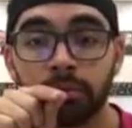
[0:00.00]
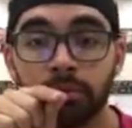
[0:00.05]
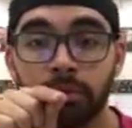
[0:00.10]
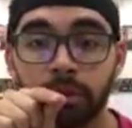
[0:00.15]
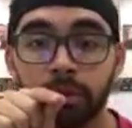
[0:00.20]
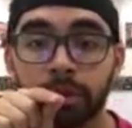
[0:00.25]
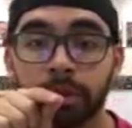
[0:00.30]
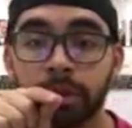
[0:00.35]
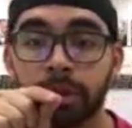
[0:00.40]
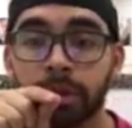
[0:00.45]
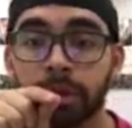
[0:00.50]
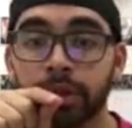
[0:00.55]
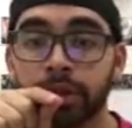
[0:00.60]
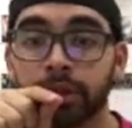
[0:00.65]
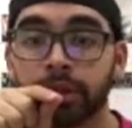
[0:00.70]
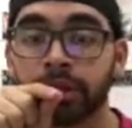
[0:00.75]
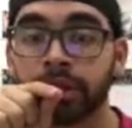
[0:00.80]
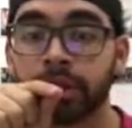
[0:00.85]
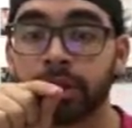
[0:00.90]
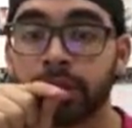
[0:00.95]

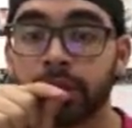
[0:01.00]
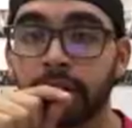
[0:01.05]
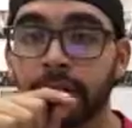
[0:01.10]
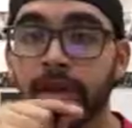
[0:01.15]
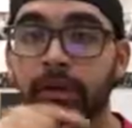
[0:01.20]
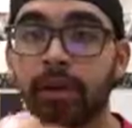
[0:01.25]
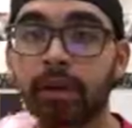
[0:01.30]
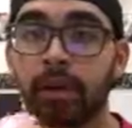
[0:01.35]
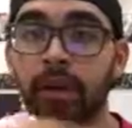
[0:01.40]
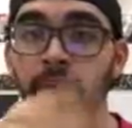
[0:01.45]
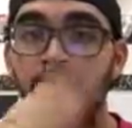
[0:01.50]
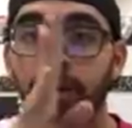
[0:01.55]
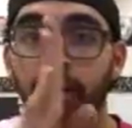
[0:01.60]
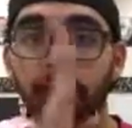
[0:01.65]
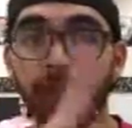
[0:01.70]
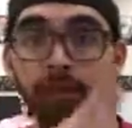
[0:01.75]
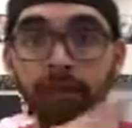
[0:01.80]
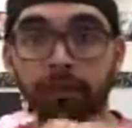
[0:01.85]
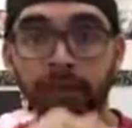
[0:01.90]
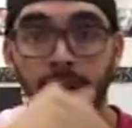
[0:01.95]
Bluebirds
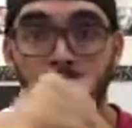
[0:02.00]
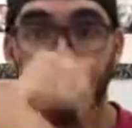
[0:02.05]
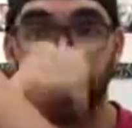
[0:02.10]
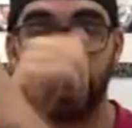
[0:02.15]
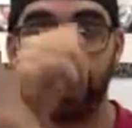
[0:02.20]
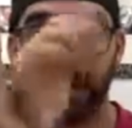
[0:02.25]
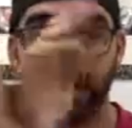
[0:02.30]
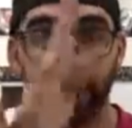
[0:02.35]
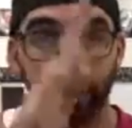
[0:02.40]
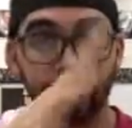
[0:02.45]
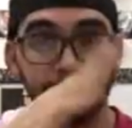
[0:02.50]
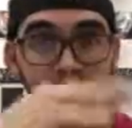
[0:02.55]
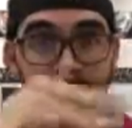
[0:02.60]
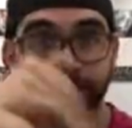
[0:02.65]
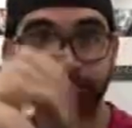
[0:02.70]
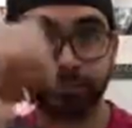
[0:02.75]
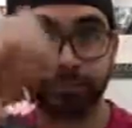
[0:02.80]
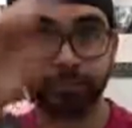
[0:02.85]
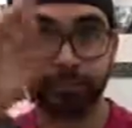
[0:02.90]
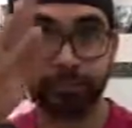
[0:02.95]
fly.
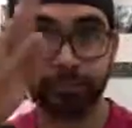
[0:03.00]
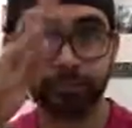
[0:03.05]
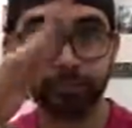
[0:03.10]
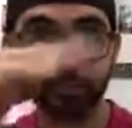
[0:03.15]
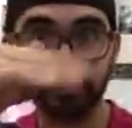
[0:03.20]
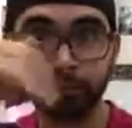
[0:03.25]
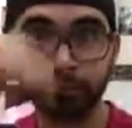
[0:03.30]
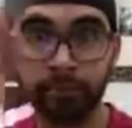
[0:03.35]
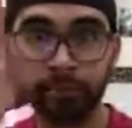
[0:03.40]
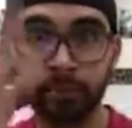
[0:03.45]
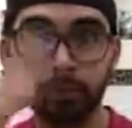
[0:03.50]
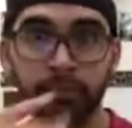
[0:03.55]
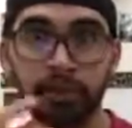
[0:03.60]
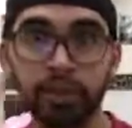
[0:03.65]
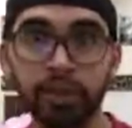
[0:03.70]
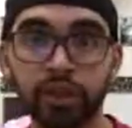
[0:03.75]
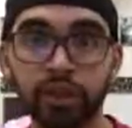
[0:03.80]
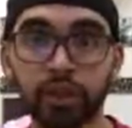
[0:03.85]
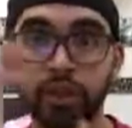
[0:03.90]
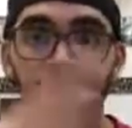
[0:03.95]

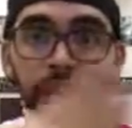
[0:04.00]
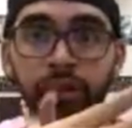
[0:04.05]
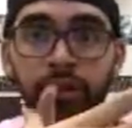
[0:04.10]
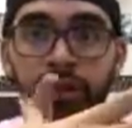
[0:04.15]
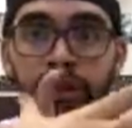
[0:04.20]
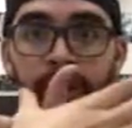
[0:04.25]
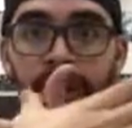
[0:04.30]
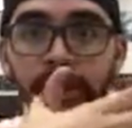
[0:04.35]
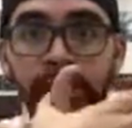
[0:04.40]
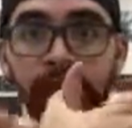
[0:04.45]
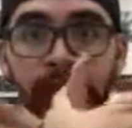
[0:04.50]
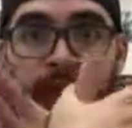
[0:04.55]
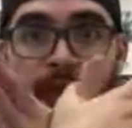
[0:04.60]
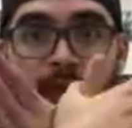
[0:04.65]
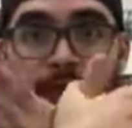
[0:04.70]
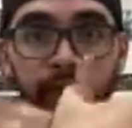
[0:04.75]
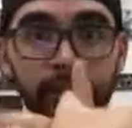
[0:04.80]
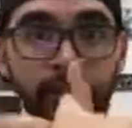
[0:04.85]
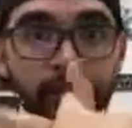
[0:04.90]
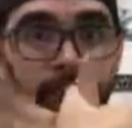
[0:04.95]
Make sure you don't connect
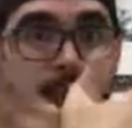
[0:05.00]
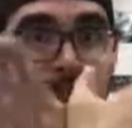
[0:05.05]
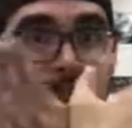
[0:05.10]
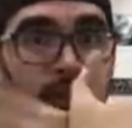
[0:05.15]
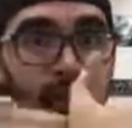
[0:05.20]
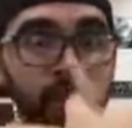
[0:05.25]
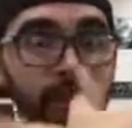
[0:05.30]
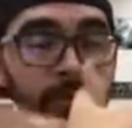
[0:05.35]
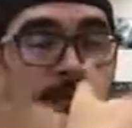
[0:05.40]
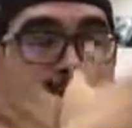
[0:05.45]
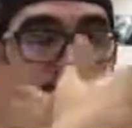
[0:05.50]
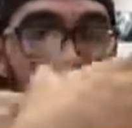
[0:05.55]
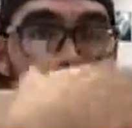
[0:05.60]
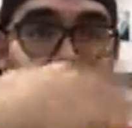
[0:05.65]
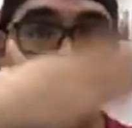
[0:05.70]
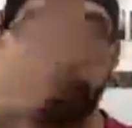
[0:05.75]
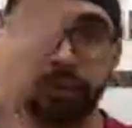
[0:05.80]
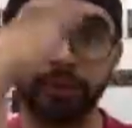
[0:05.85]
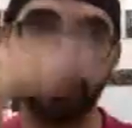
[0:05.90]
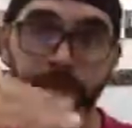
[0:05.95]
like this. This means
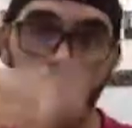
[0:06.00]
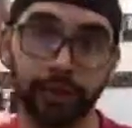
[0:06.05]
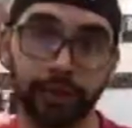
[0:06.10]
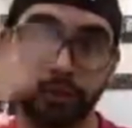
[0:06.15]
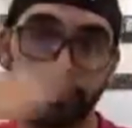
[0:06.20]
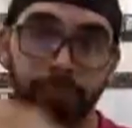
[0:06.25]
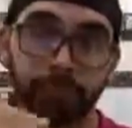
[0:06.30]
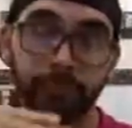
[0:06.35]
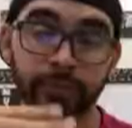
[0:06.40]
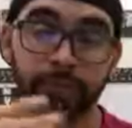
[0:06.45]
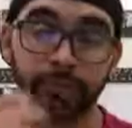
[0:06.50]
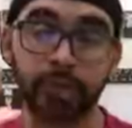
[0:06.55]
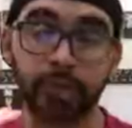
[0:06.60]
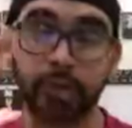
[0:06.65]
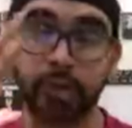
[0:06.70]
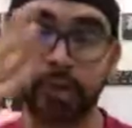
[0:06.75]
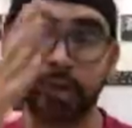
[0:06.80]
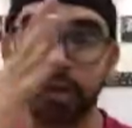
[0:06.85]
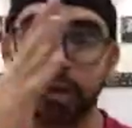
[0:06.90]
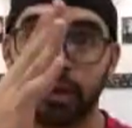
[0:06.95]
butterfly.
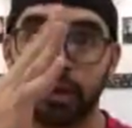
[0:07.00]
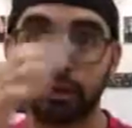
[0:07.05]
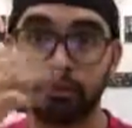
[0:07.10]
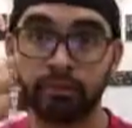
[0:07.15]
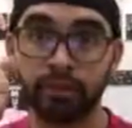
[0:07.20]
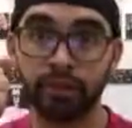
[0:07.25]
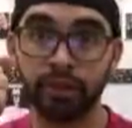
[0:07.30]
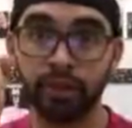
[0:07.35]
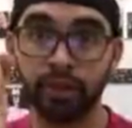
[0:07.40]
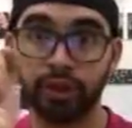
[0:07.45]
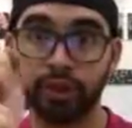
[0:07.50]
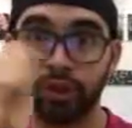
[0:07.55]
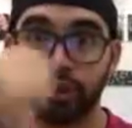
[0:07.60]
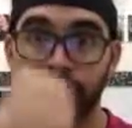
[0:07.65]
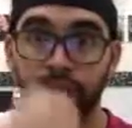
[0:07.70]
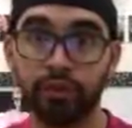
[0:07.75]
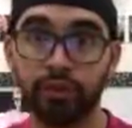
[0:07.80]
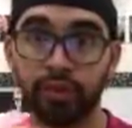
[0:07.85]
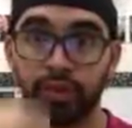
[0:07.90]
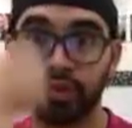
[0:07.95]
Make sure you
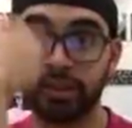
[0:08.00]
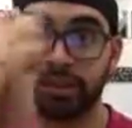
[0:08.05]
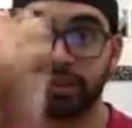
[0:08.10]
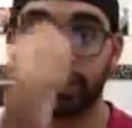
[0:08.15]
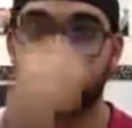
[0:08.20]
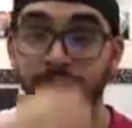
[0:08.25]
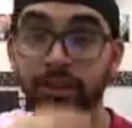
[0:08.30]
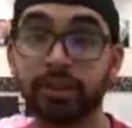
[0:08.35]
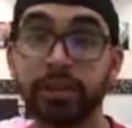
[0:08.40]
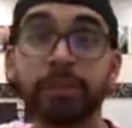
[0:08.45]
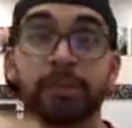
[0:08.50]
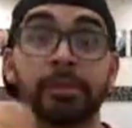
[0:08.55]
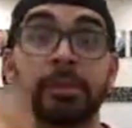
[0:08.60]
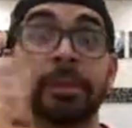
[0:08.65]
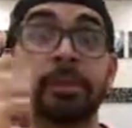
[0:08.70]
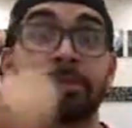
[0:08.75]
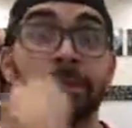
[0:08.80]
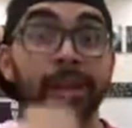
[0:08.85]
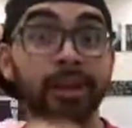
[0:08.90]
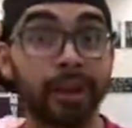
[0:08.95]
don't do this either. This
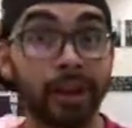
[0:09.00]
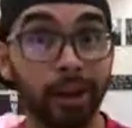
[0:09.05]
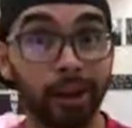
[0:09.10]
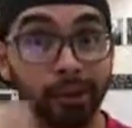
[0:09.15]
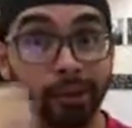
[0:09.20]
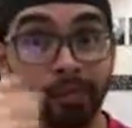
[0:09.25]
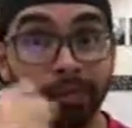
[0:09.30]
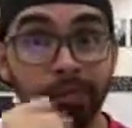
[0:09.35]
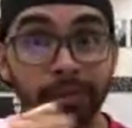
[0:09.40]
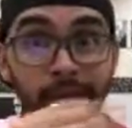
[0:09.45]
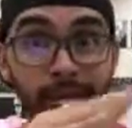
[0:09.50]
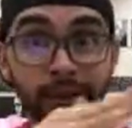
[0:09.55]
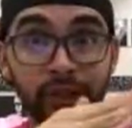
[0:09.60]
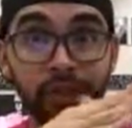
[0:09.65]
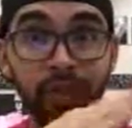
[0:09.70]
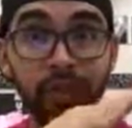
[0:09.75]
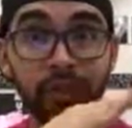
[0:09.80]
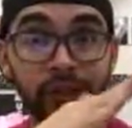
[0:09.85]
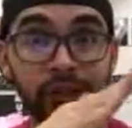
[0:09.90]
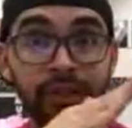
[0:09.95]
means make out. So
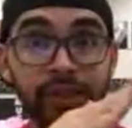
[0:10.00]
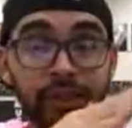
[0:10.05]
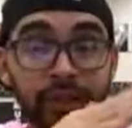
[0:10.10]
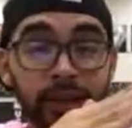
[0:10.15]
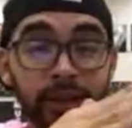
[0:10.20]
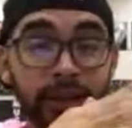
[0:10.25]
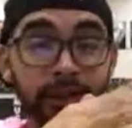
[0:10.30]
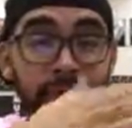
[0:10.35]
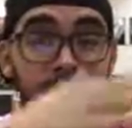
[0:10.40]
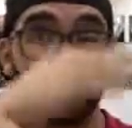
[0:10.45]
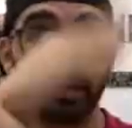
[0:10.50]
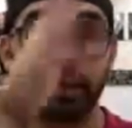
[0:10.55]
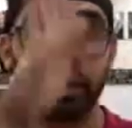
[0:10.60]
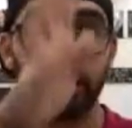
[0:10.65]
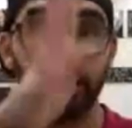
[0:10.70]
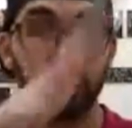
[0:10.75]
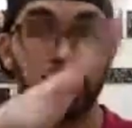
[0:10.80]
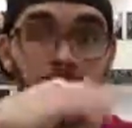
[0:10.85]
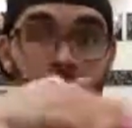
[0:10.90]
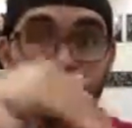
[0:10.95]
make sure your hands are out.
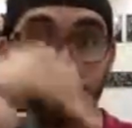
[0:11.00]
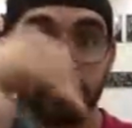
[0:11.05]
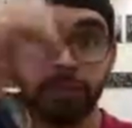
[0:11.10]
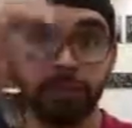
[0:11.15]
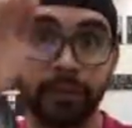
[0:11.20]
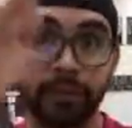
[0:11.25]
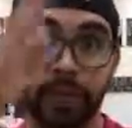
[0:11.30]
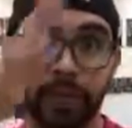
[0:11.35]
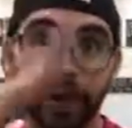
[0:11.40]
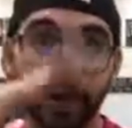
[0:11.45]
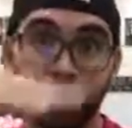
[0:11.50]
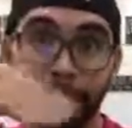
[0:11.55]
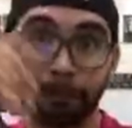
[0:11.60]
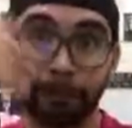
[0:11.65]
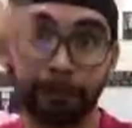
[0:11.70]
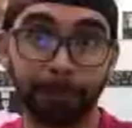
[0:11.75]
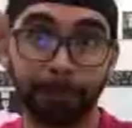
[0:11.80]
Fly.